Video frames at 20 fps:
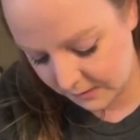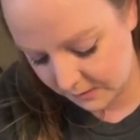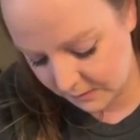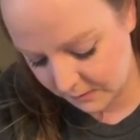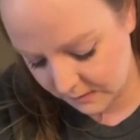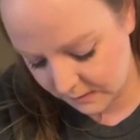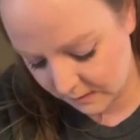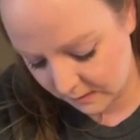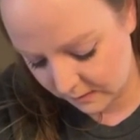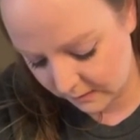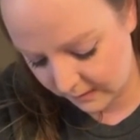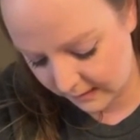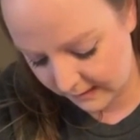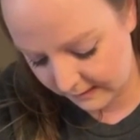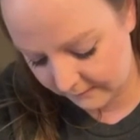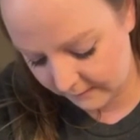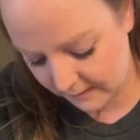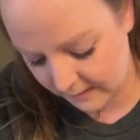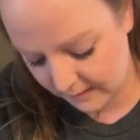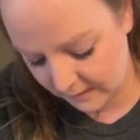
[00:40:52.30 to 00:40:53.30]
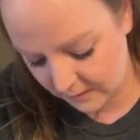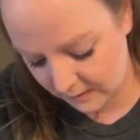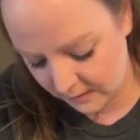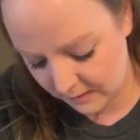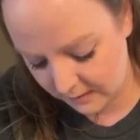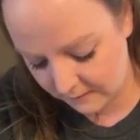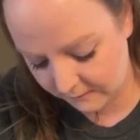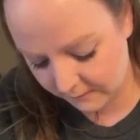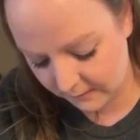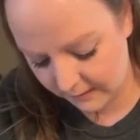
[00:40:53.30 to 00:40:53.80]
you to use everything
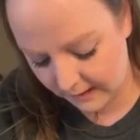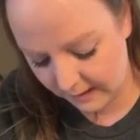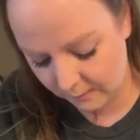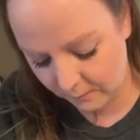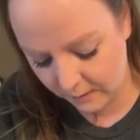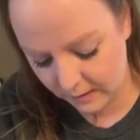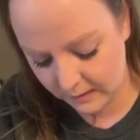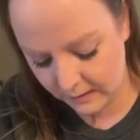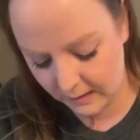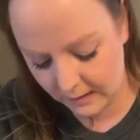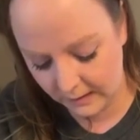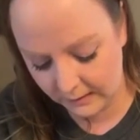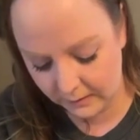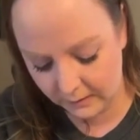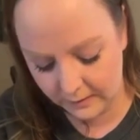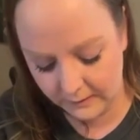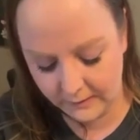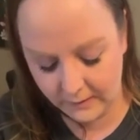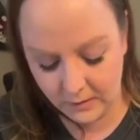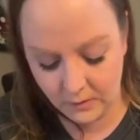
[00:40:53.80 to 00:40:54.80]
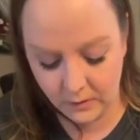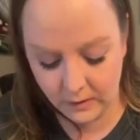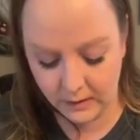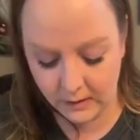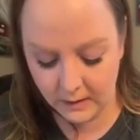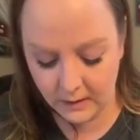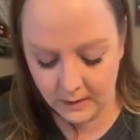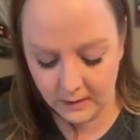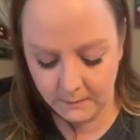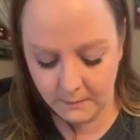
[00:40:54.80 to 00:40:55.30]
you need for that one color, and then you
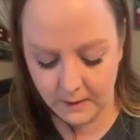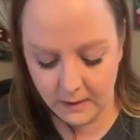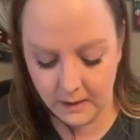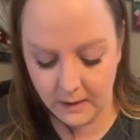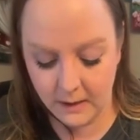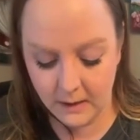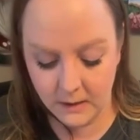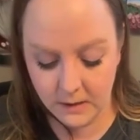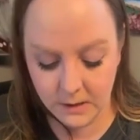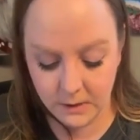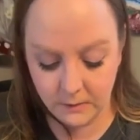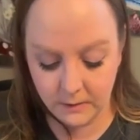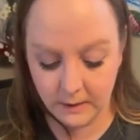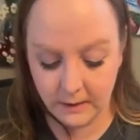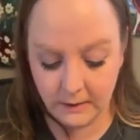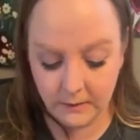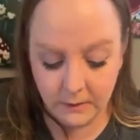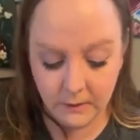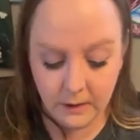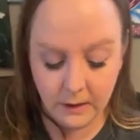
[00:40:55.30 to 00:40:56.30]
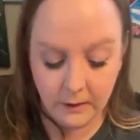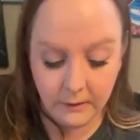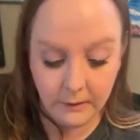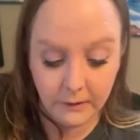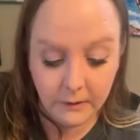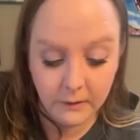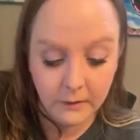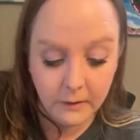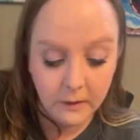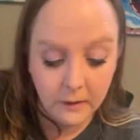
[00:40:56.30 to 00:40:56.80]
can clip it and do another
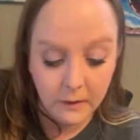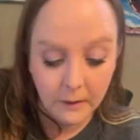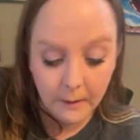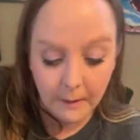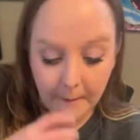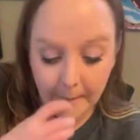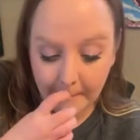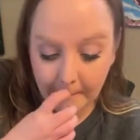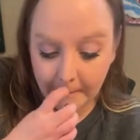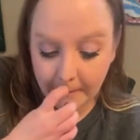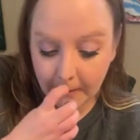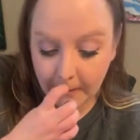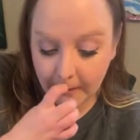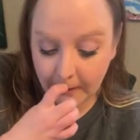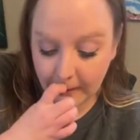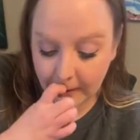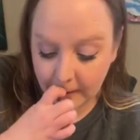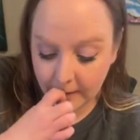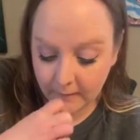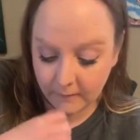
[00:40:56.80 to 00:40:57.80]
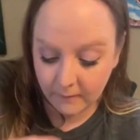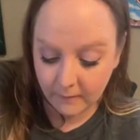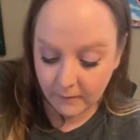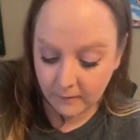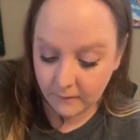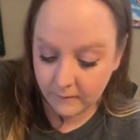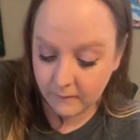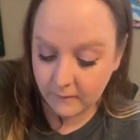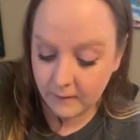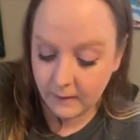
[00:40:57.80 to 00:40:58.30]
color. All right, so
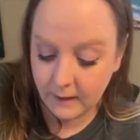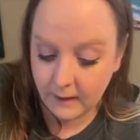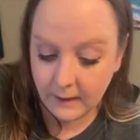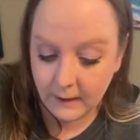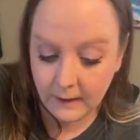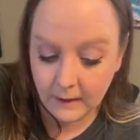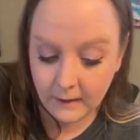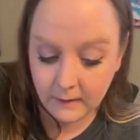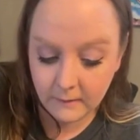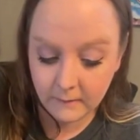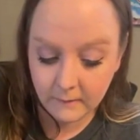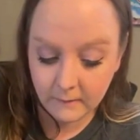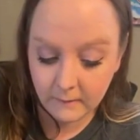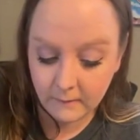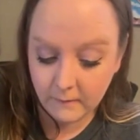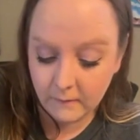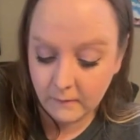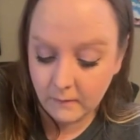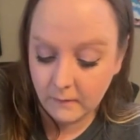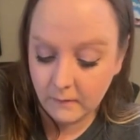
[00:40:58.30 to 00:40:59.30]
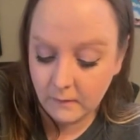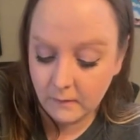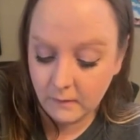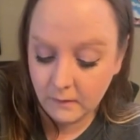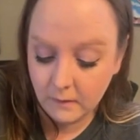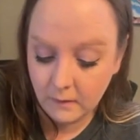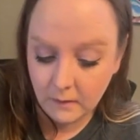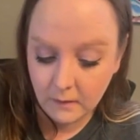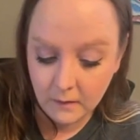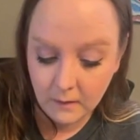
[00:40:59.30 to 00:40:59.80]
there's that.
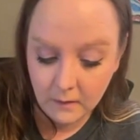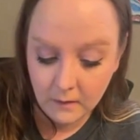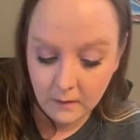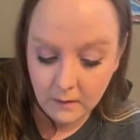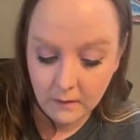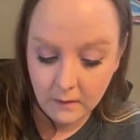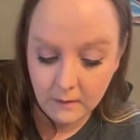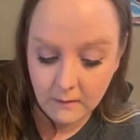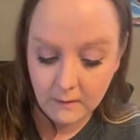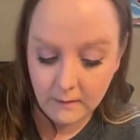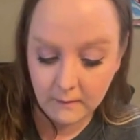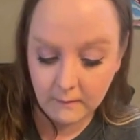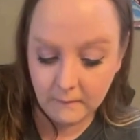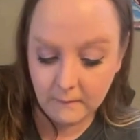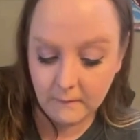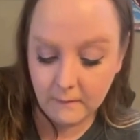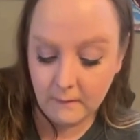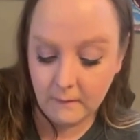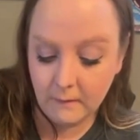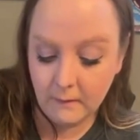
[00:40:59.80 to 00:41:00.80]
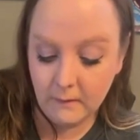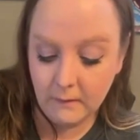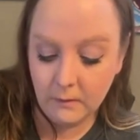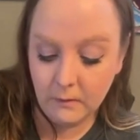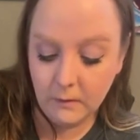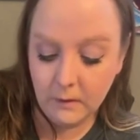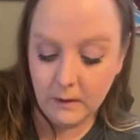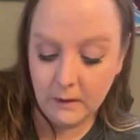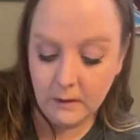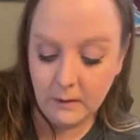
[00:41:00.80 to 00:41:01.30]
This
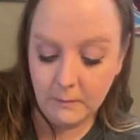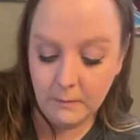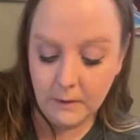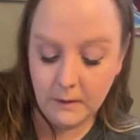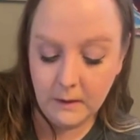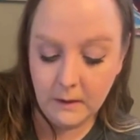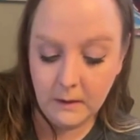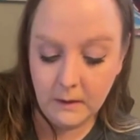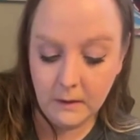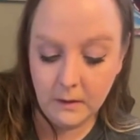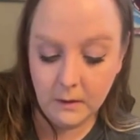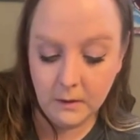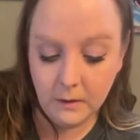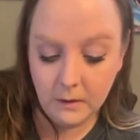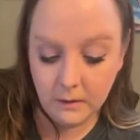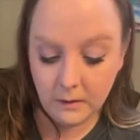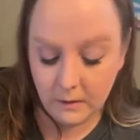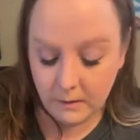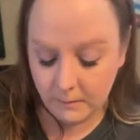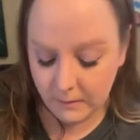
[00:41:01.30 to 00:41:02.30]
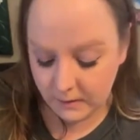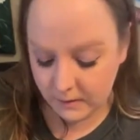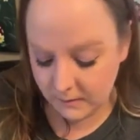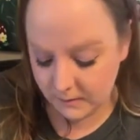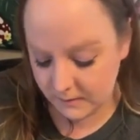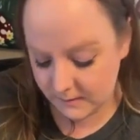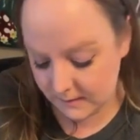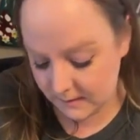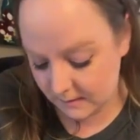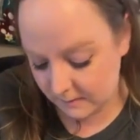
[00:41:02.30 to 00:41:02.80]
little cup here
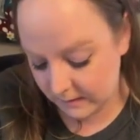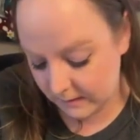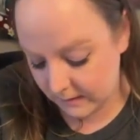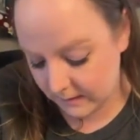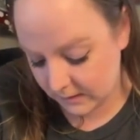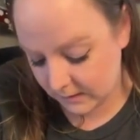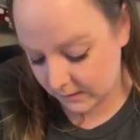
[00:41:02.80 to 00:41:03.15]
appears to